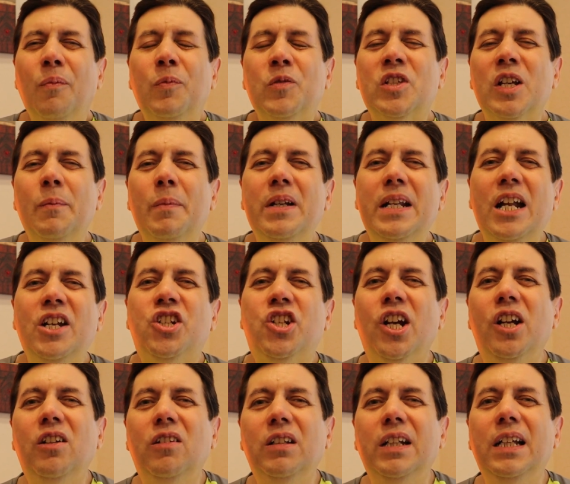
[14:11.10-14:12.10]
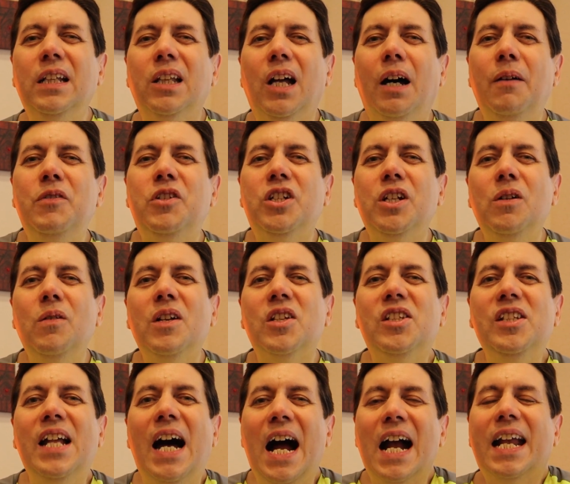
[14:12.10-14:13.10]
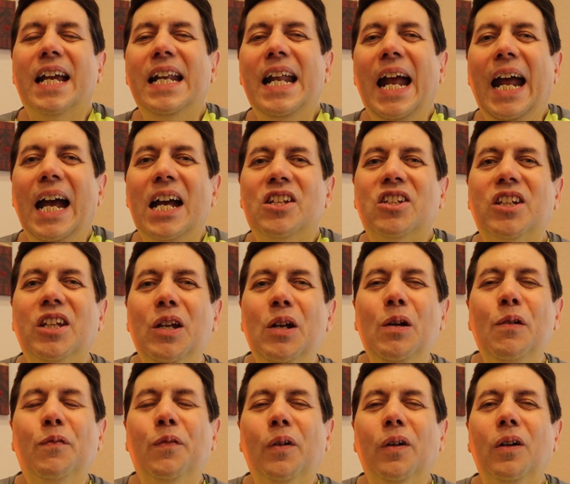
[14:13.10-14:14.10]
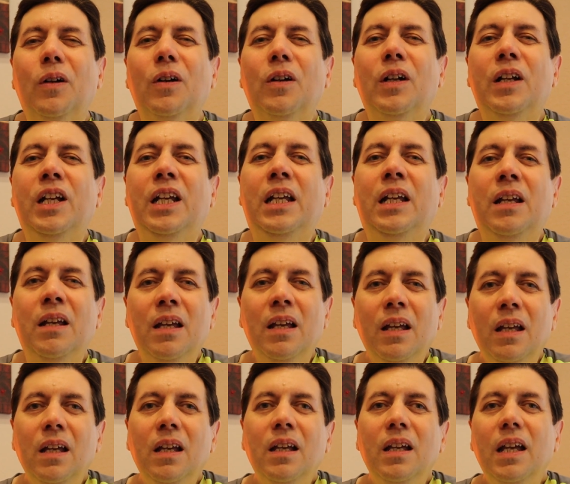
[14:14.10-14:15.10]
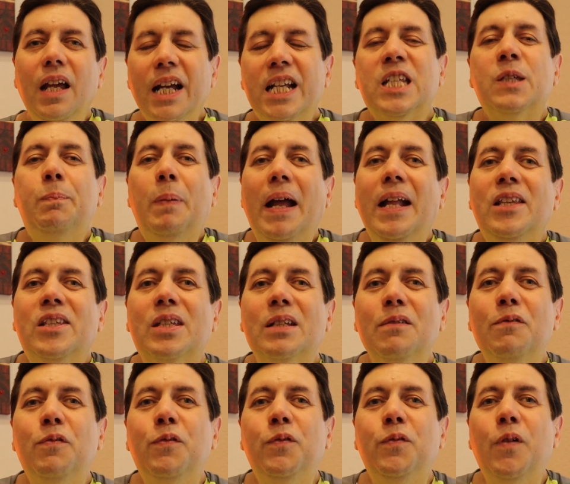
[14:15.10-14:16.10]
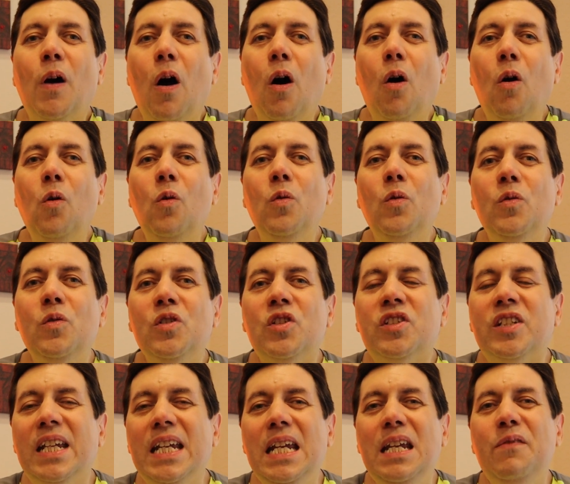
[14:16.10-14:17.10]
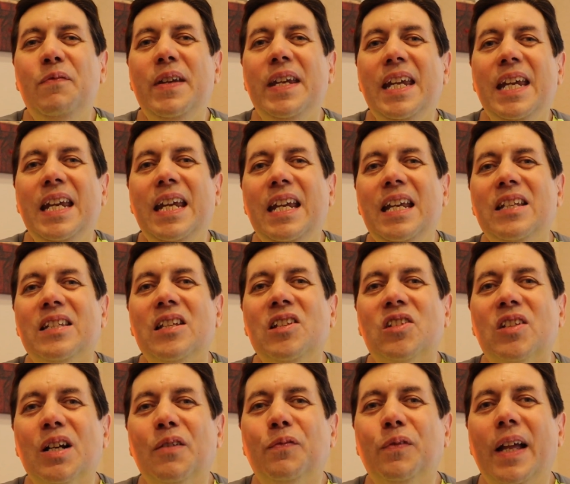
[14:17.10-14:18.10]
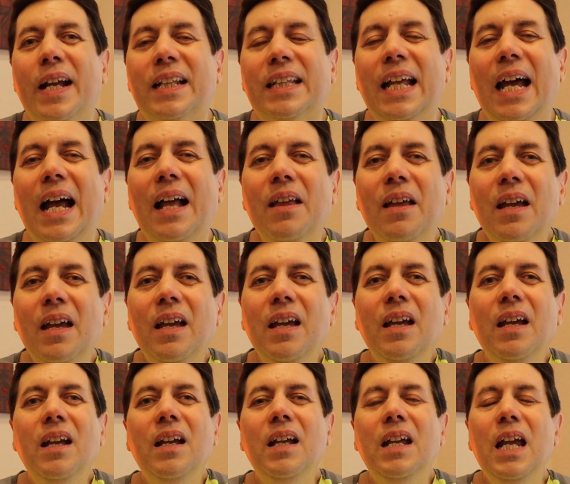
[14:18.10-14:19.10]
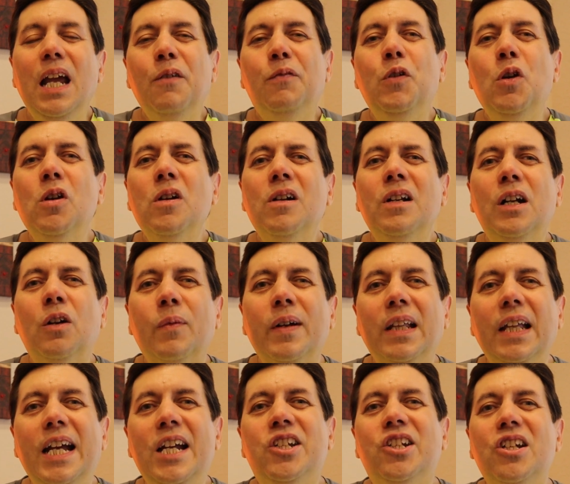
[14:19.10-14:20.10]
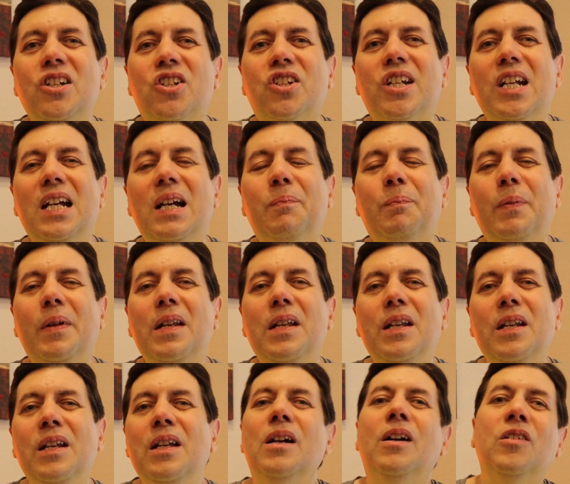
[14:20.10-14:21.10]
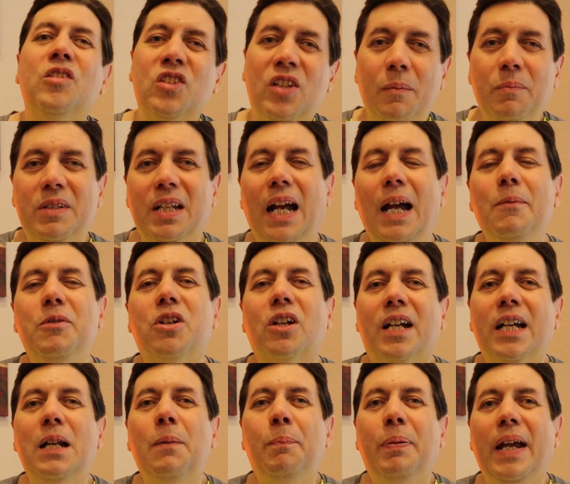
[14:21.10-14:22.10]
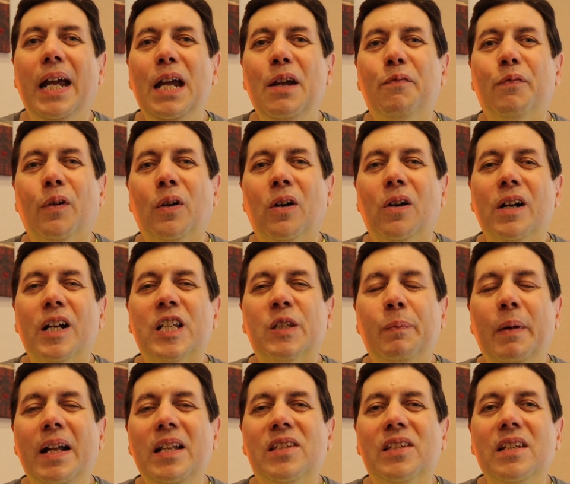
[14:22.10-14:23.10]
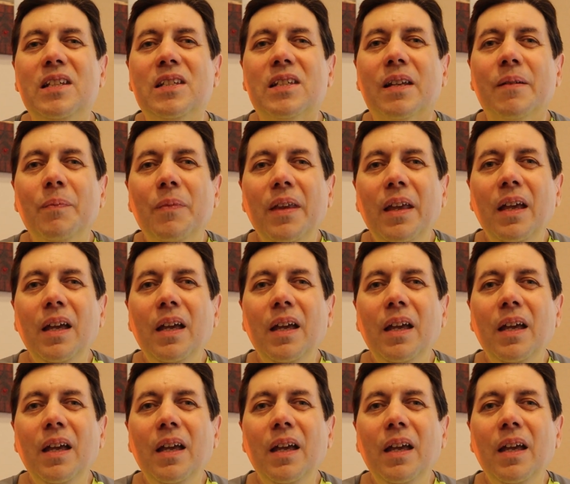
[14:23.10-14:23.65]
someone that genuinely loves you is not going to ask you for expensive phones, TVs, and stuff like that. If you're in a relationship and sometimes you're going to pay for her expenses,